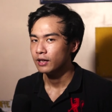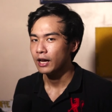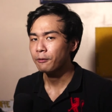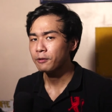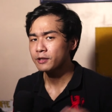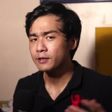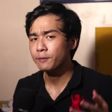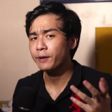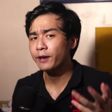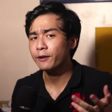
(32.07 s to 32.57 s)
I
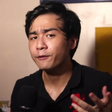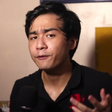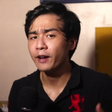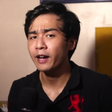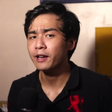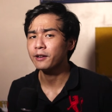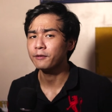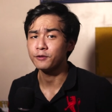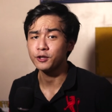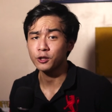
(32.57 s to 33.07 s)
was a big
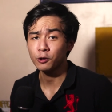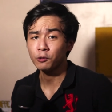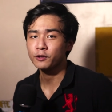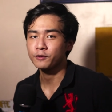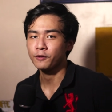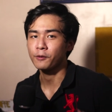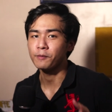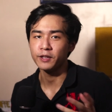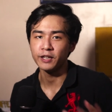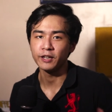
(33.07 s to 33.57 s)
fan of
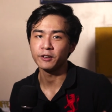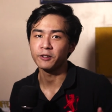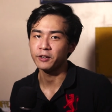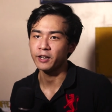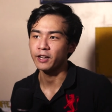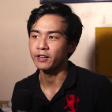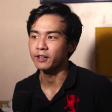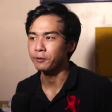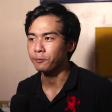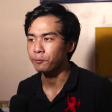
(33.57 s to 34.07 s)
jokes from the
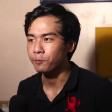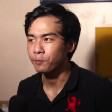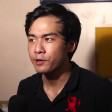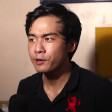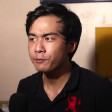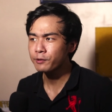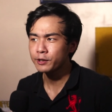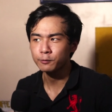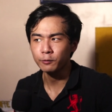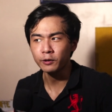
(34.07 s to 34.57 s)
internet, and
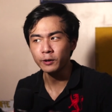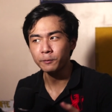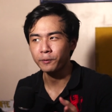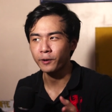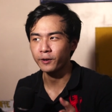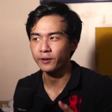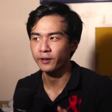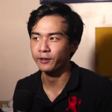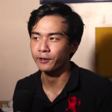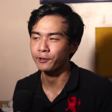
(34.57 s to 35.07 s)
there was one
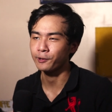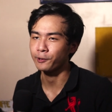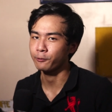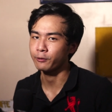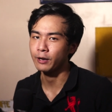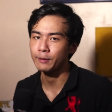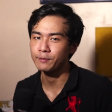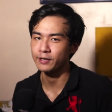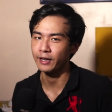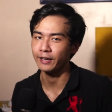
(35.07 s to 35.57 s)
particular
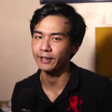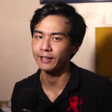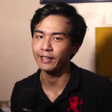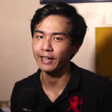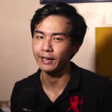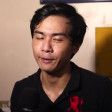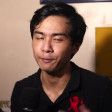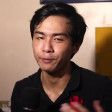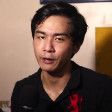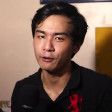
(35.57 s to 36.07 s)
website I
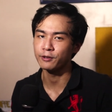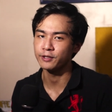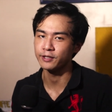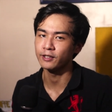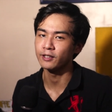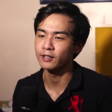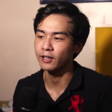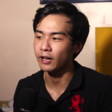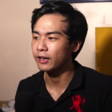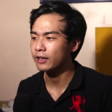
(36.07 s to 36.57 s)
liked
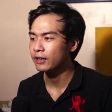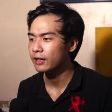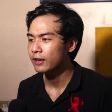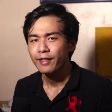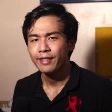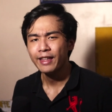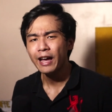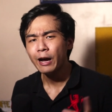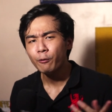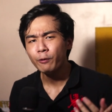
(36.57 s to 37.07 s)
browsing a lot.
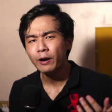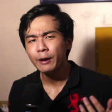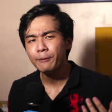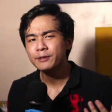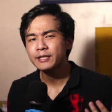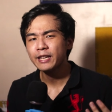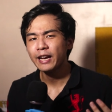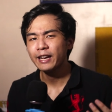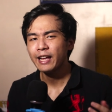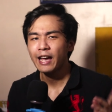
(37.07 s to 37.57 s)
That
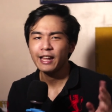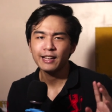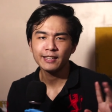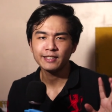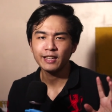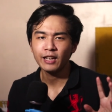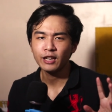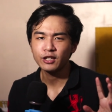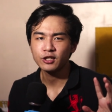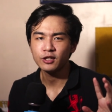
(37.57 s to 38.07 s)
website had a
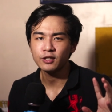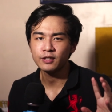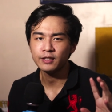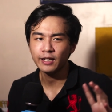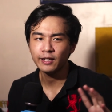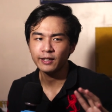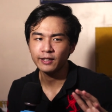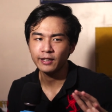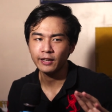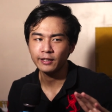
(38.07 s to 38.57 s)
section
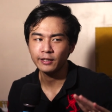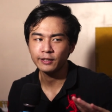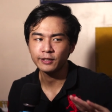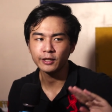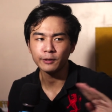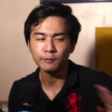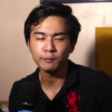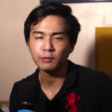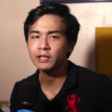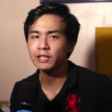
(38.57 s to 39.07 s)
dedicated
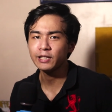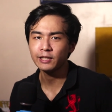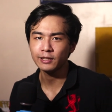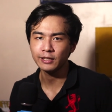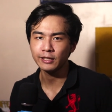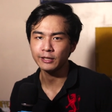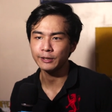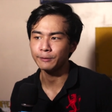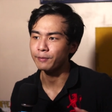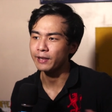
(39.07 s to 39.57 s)

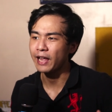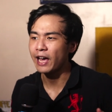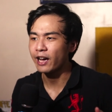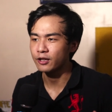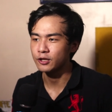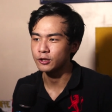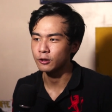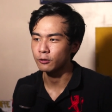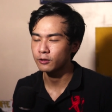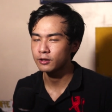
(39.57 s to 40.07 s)
completely to
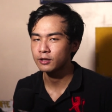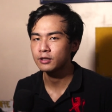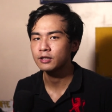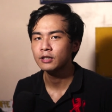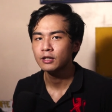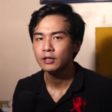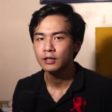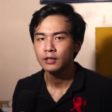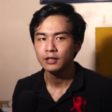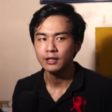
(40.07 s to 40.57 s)
black jokes.
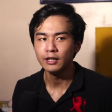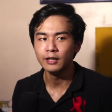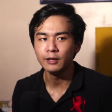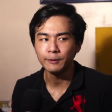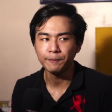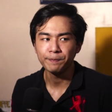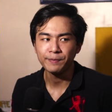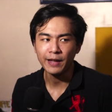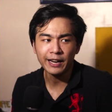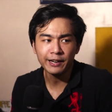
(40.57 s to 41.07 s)
And
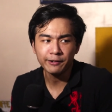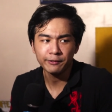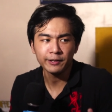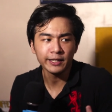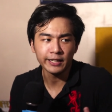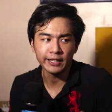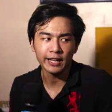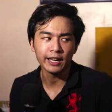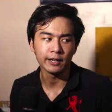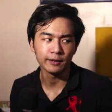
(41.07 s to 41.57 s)
I didn't
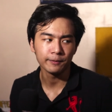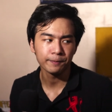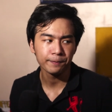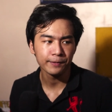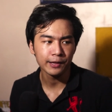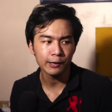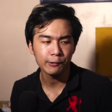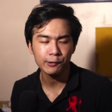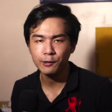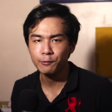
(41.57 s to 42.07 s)
really get it.
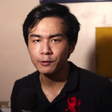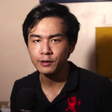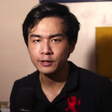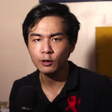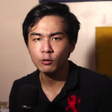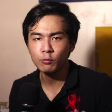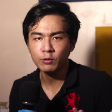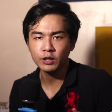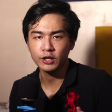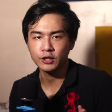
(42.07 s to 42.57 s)
There were
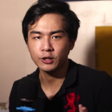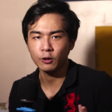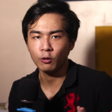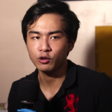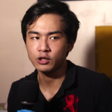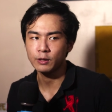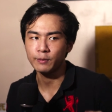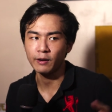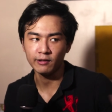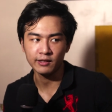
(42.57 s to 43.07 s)
so many
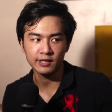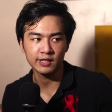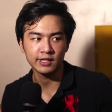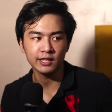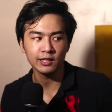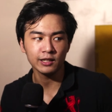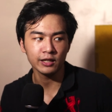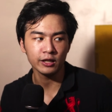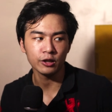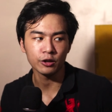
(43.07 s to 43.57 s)
jokes about
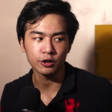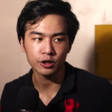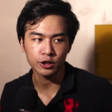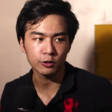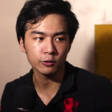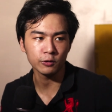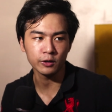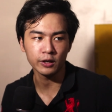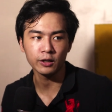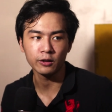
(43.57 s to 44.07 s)
stealing or
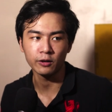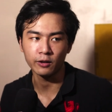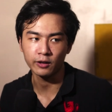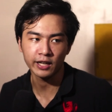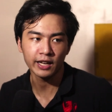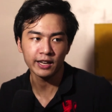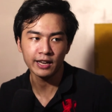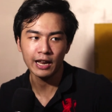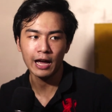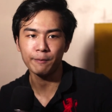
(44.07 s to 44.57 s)
shooting or
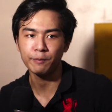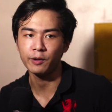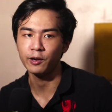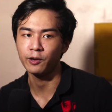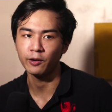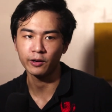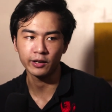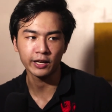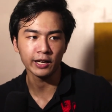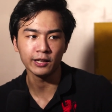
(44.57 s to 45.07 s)

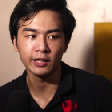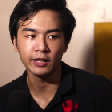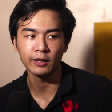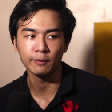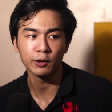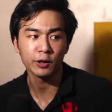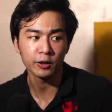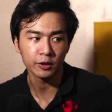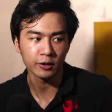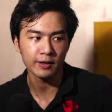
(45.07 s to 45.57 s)
kidnapping or killing,
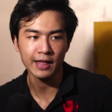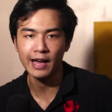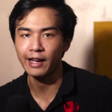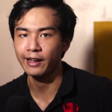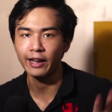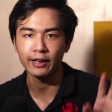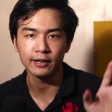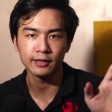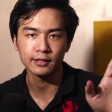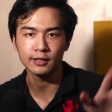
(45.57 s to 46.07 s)
murder,
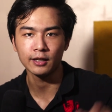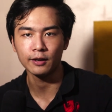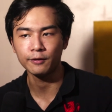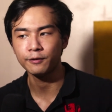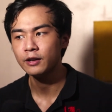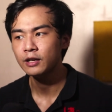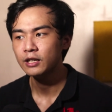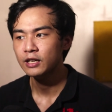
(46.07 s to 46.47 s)
that kind of stuff.